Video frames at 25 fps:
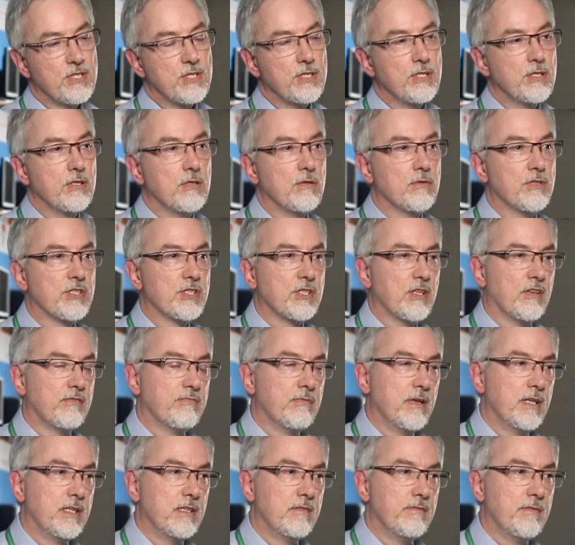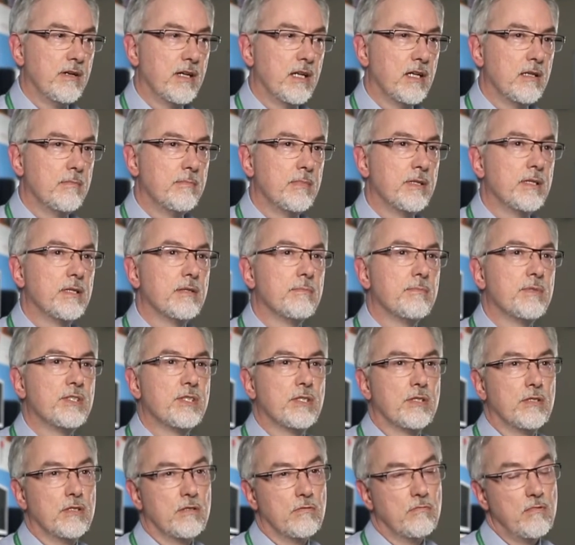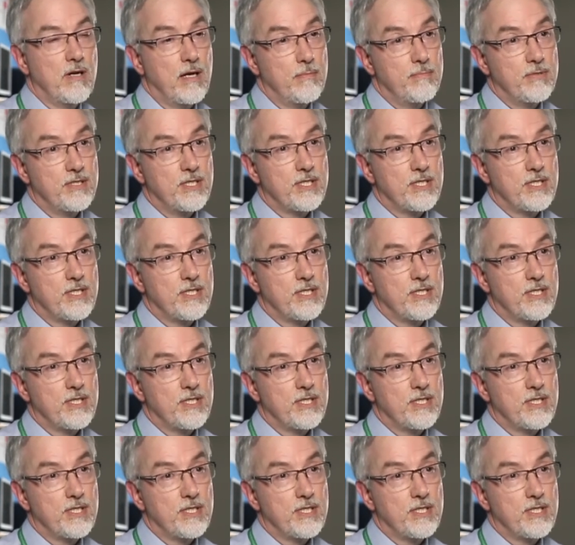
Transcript: to software development to web